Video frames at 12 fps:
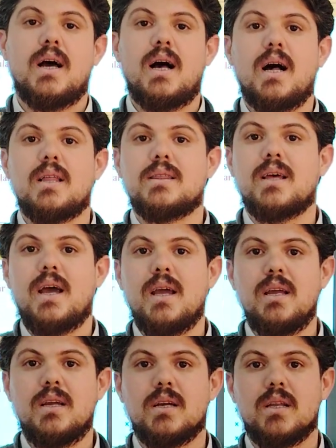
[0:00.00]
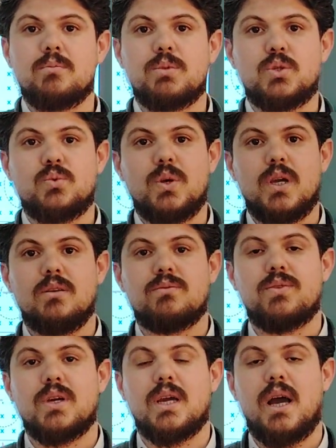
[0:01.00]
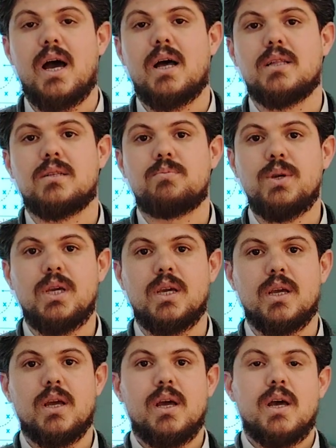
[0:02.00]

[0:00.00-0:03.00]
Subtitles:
and the angle between V and B.